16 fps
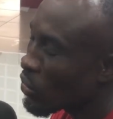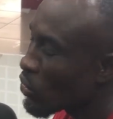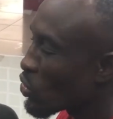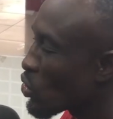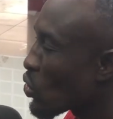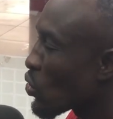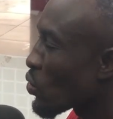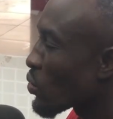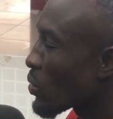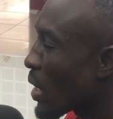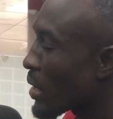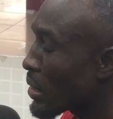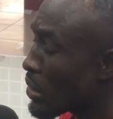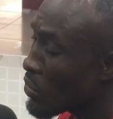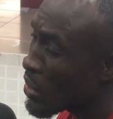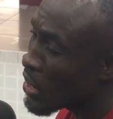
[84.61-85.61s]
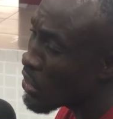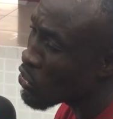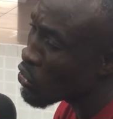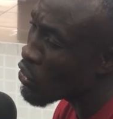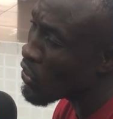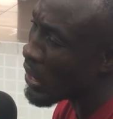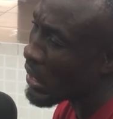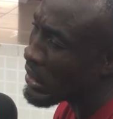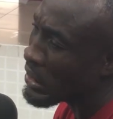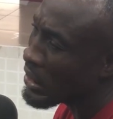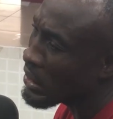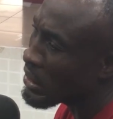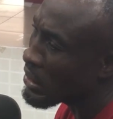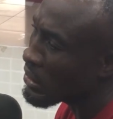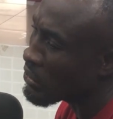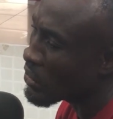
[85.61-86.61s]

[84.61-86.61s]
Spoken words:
So I think we need to look at it.